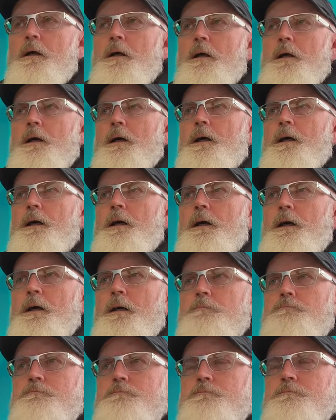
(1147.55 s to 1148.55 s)

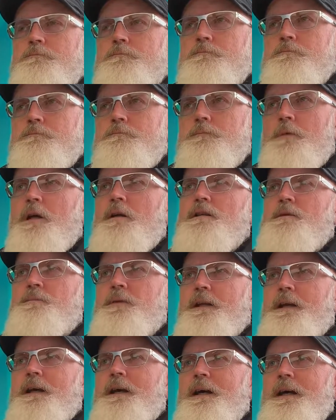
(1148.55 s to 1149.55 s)
Well, it's
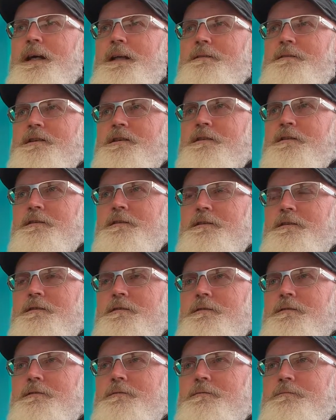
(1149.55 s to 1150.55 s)
pretty hard
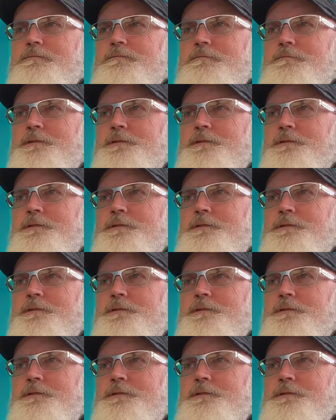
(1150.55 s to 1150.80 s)
to